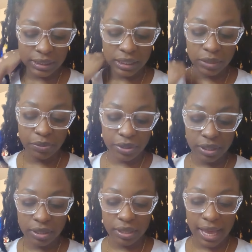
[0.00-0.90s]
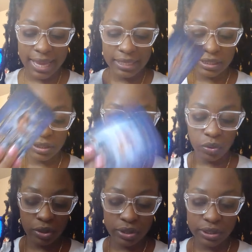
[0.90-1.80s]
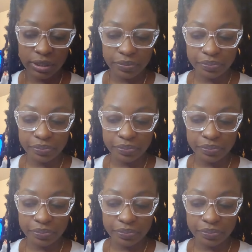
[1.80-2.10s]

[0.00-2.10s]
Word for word: Libra, Eight of Swords,